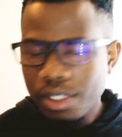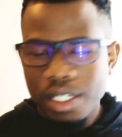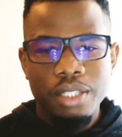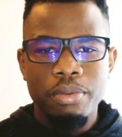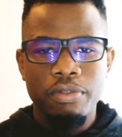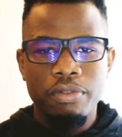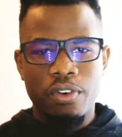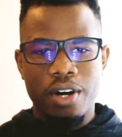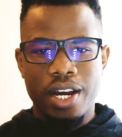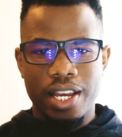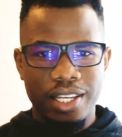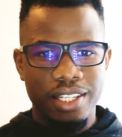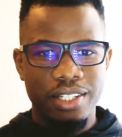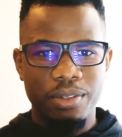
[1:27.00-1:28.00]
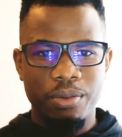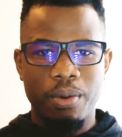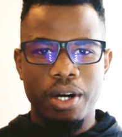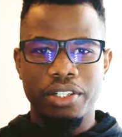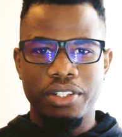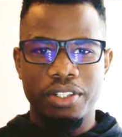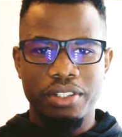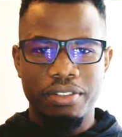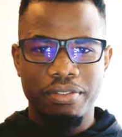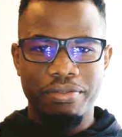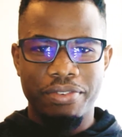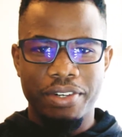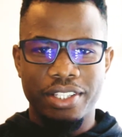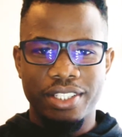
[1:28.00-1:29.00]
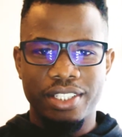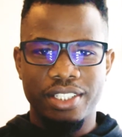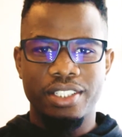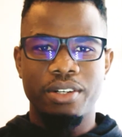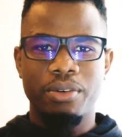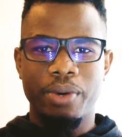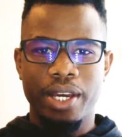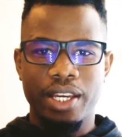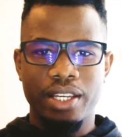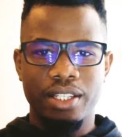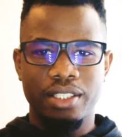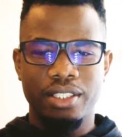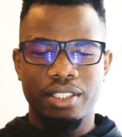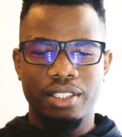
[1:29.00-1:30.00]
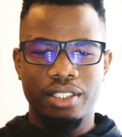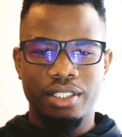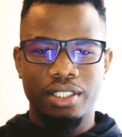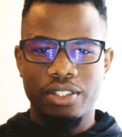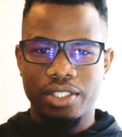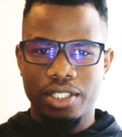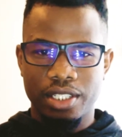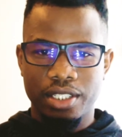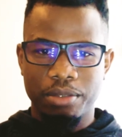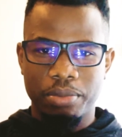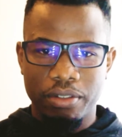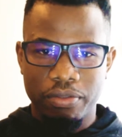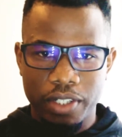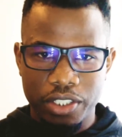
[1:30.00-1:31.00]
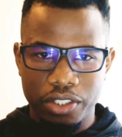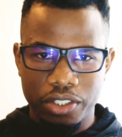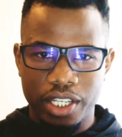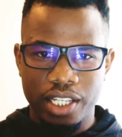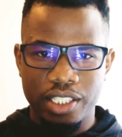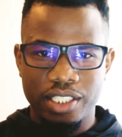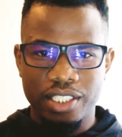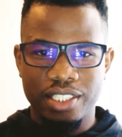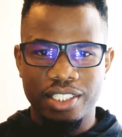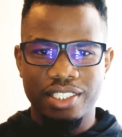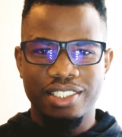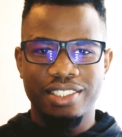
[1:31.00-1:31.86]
before I wander further away, that was a little bit of education.